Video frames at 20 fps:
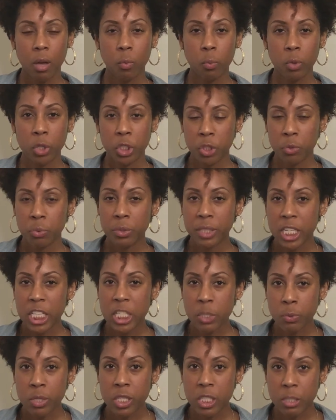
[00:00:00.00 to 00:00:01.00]
Would you
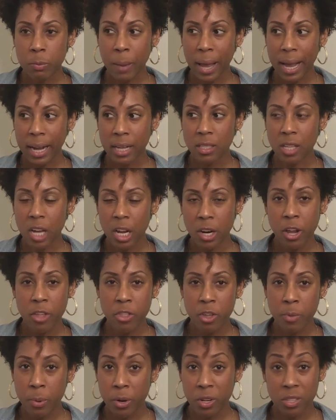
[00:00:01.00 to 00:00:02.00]
disrespect
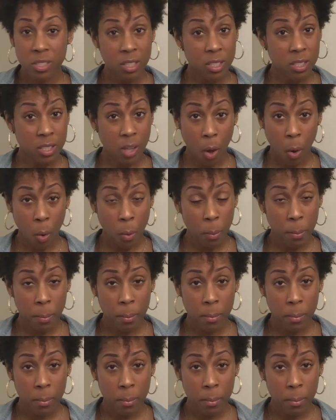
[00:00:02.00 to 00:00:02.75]
another person's home?